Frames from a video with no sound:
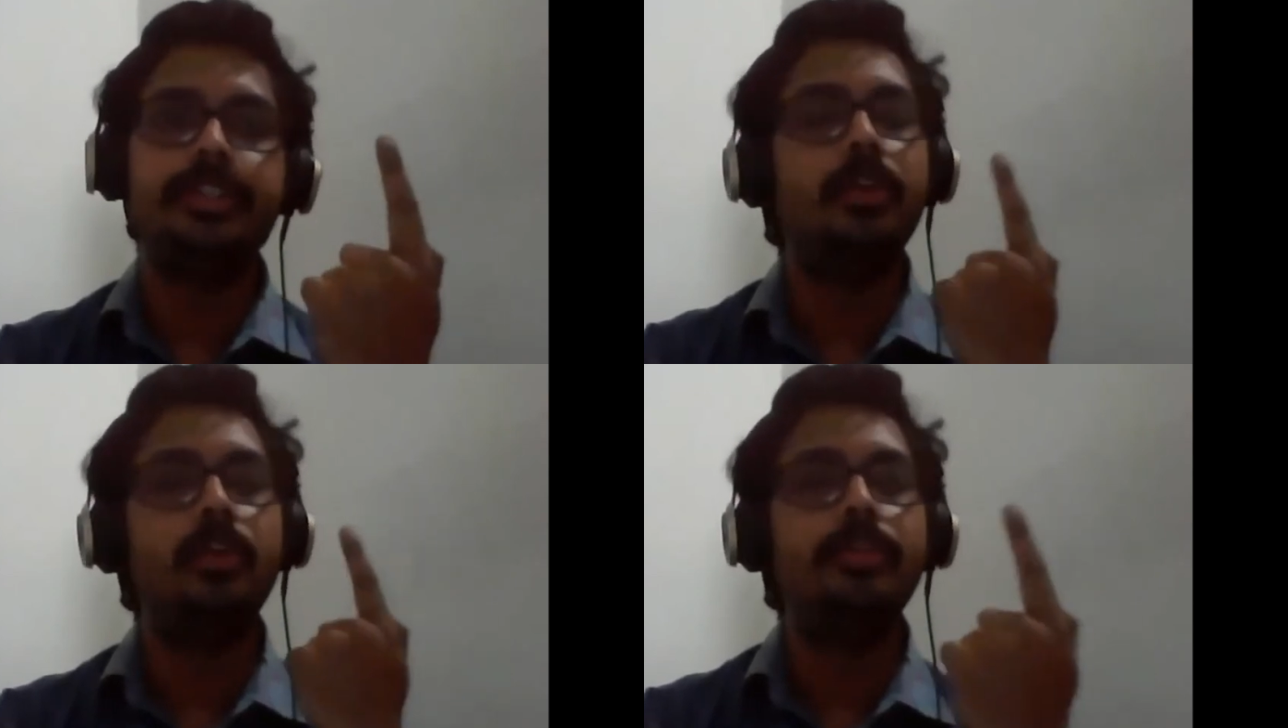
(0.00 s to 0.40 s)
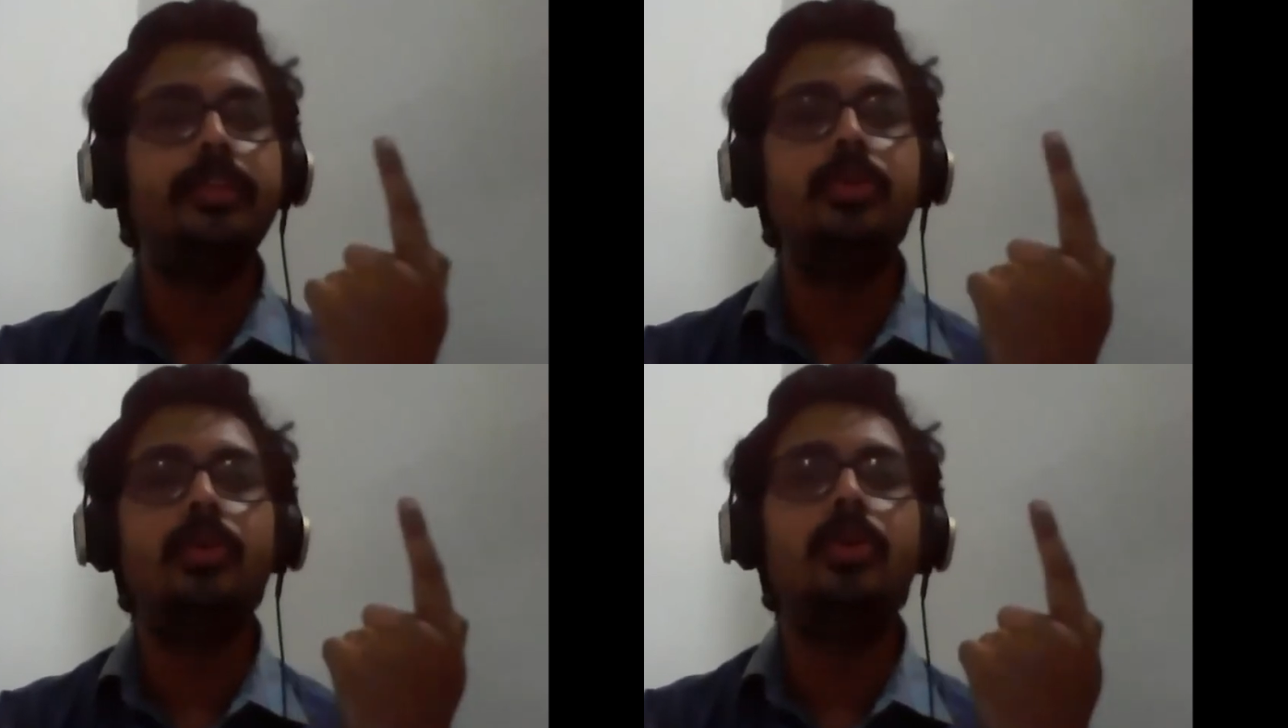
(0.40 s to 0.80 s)
Then only you
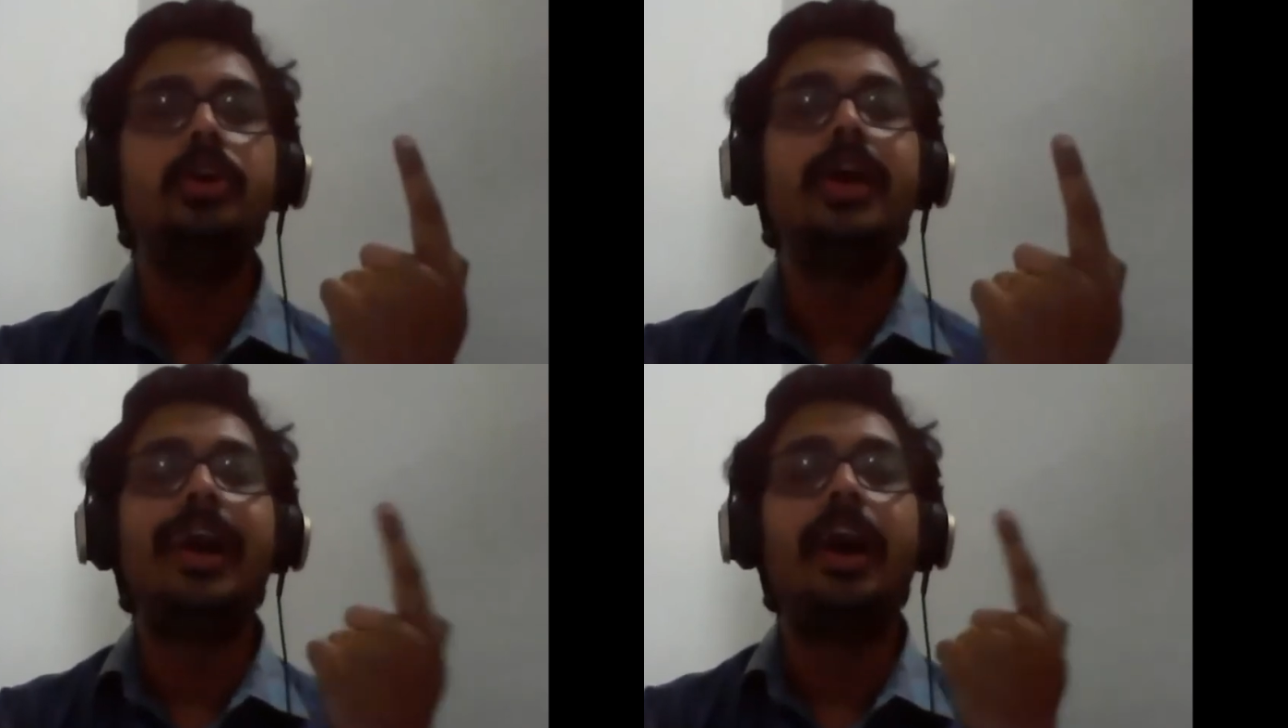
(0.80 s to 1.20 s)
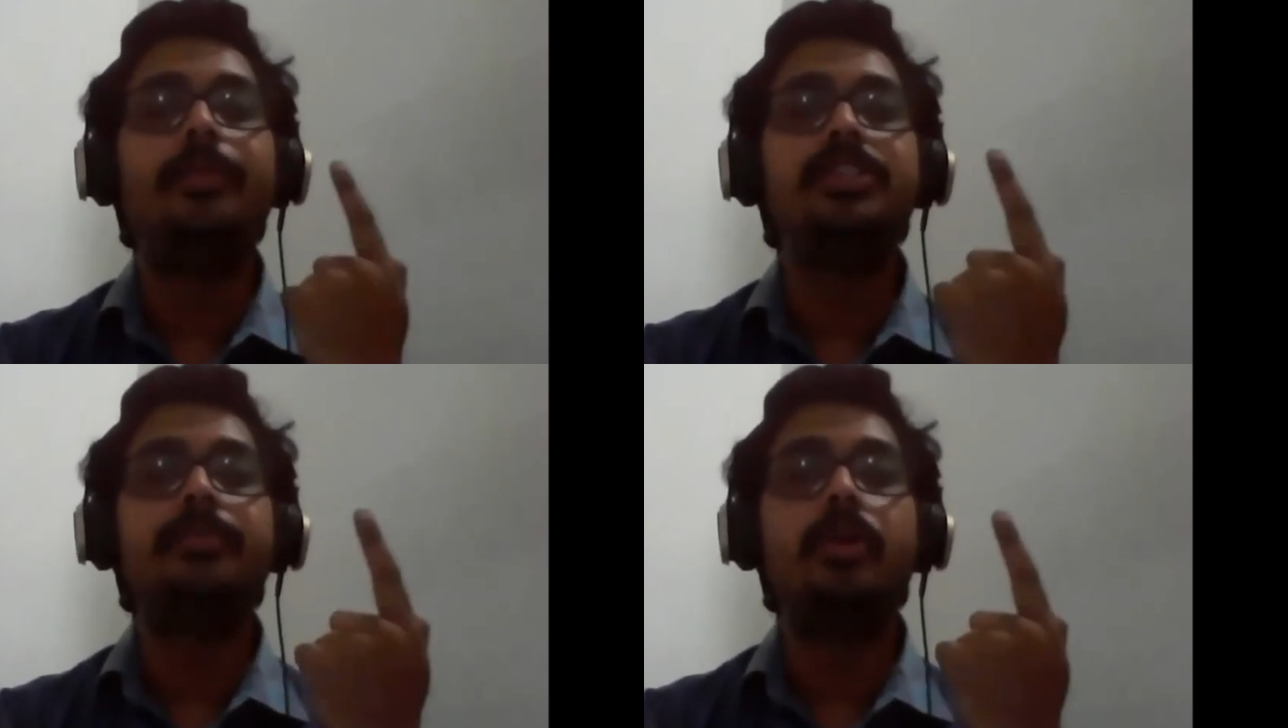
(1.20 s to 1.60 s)
will know how
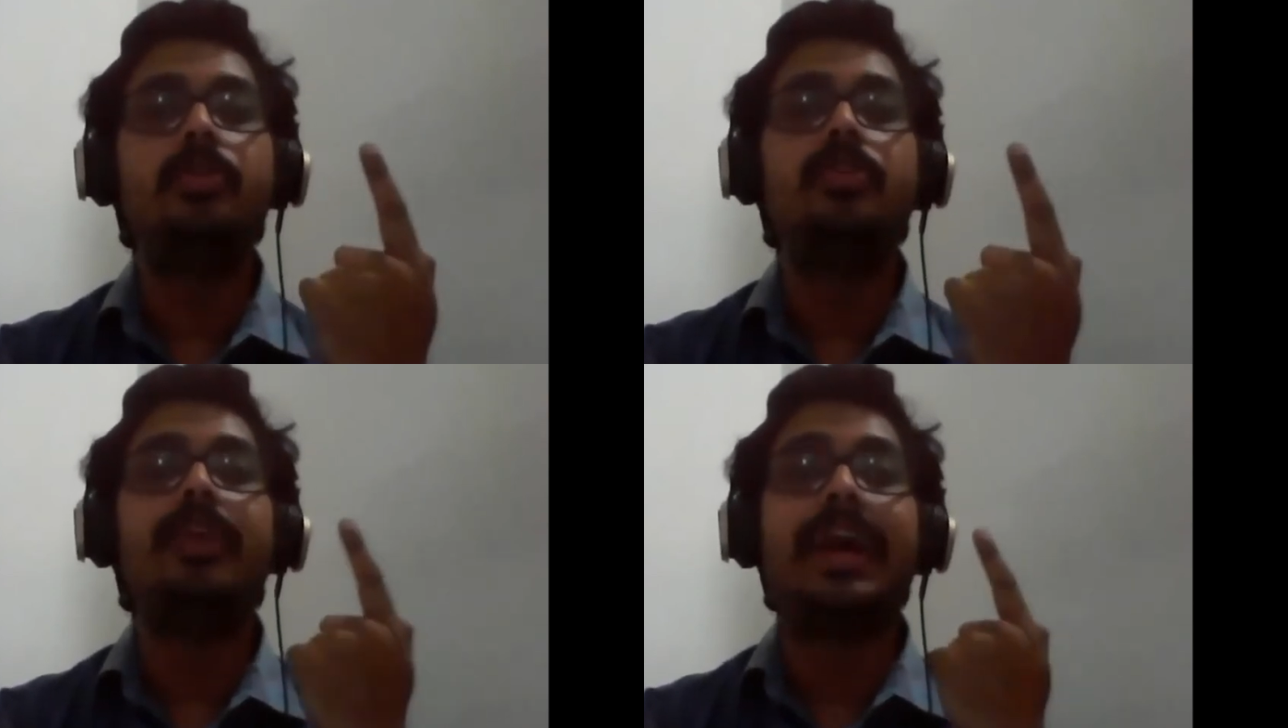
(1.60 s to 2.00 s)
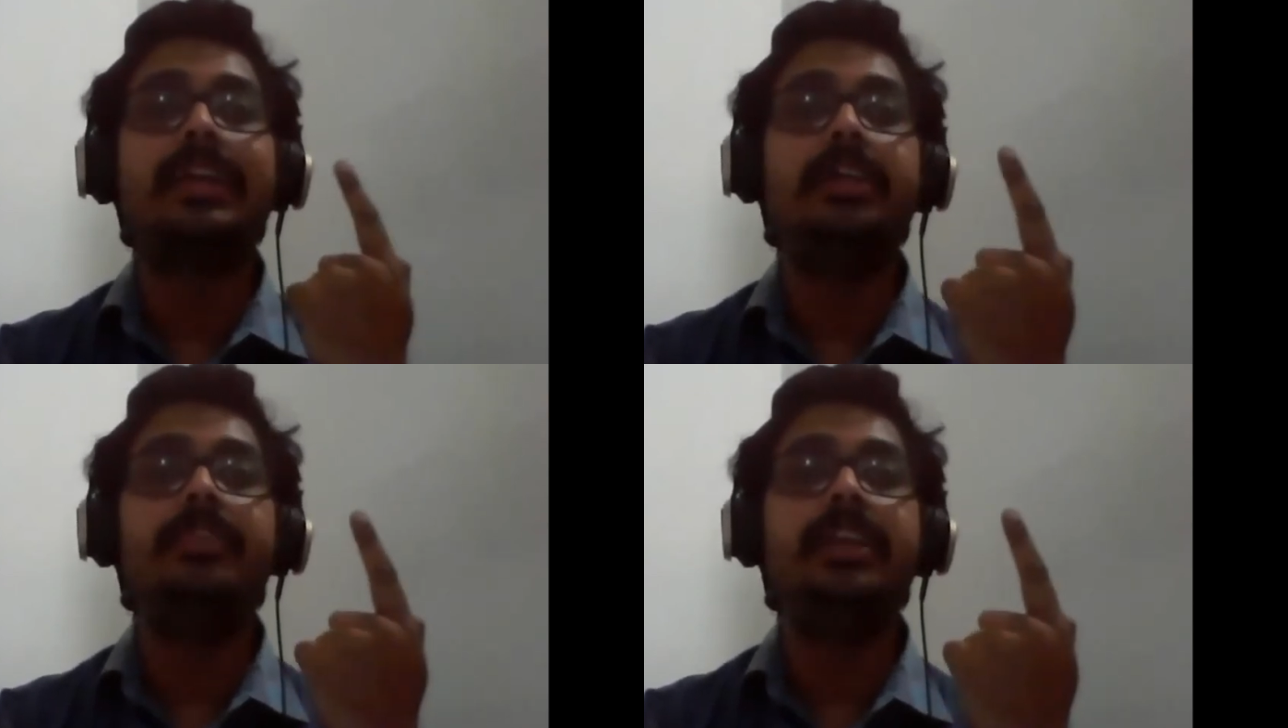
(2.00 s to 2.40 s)
much amount of
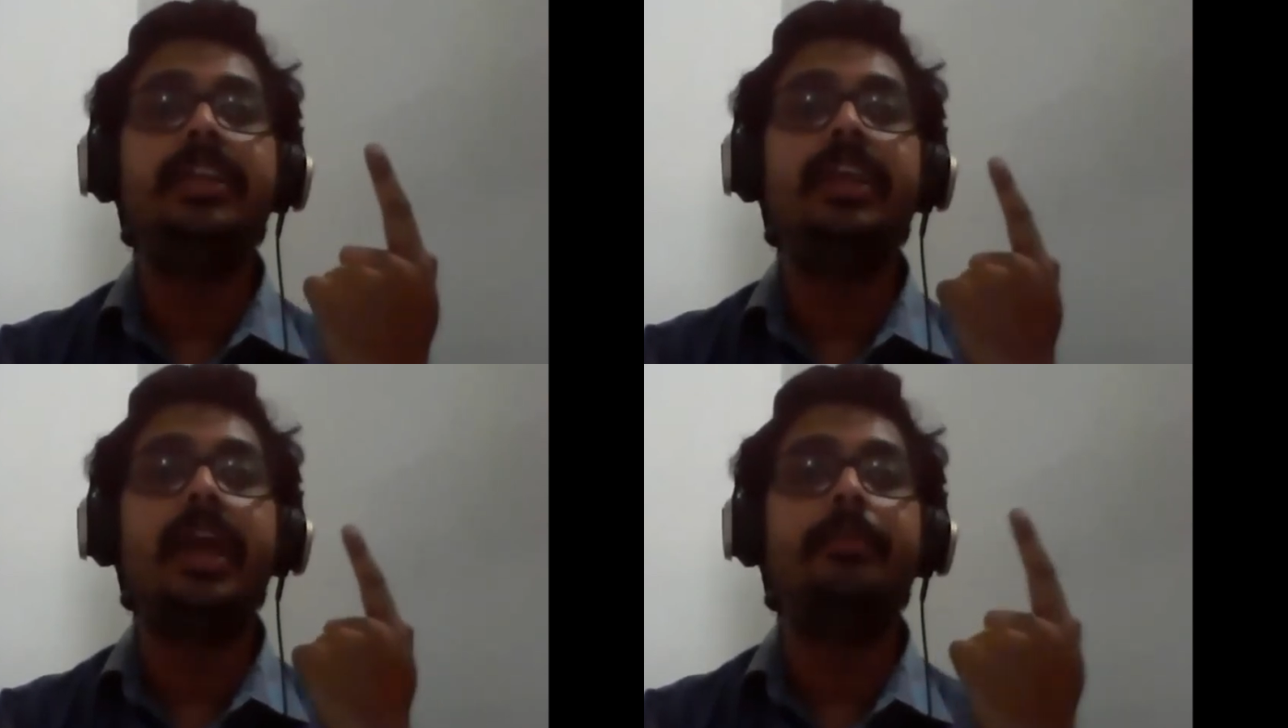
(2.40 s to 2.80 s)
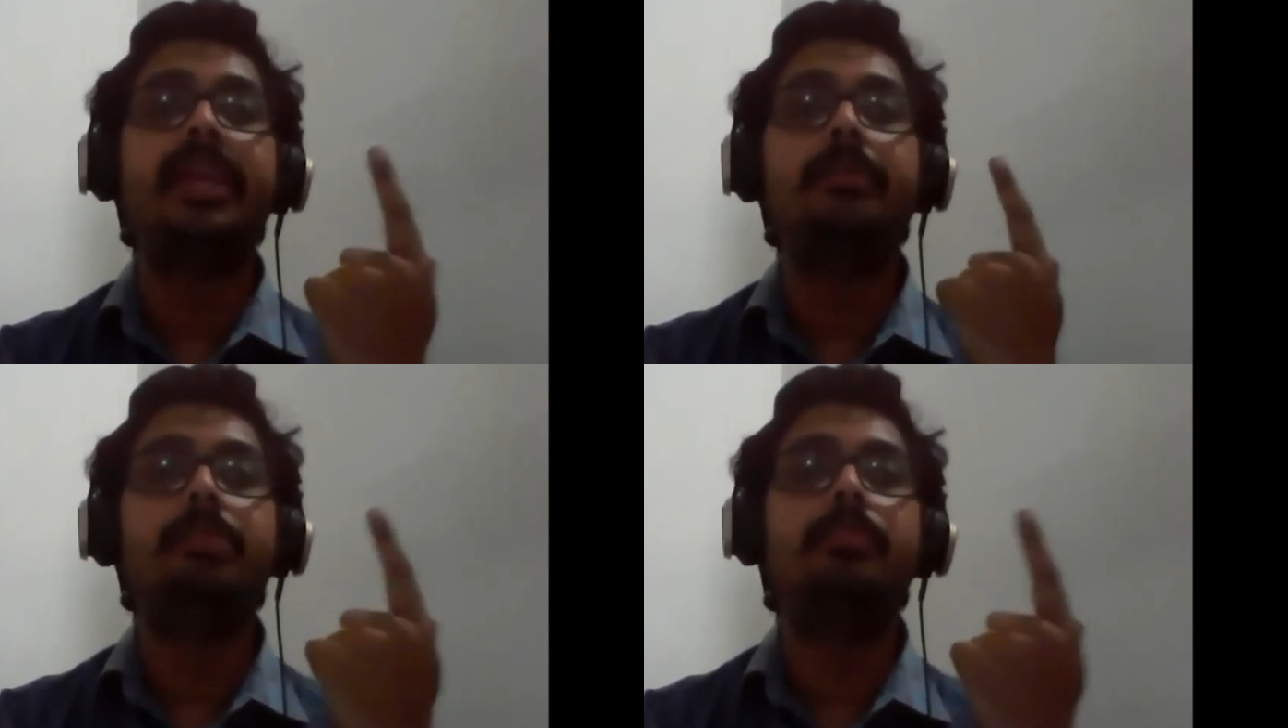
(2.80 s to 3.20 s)
activity I am
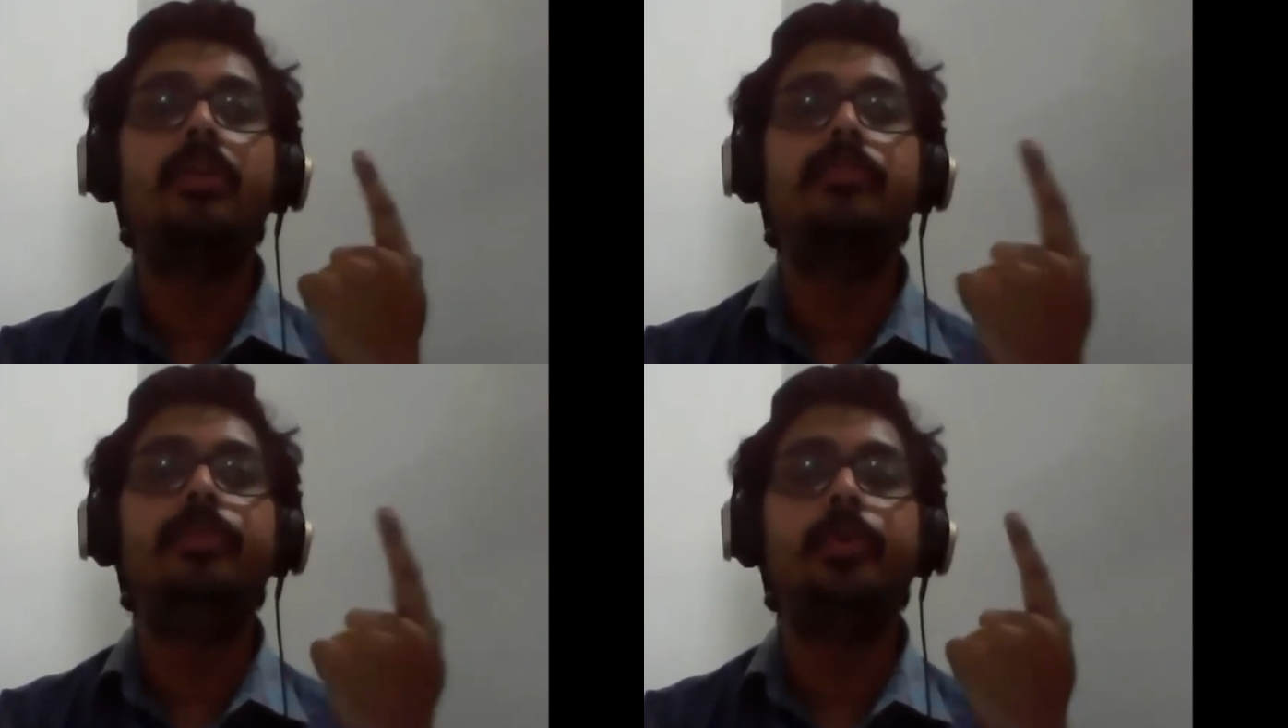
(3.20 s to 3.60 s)
capable of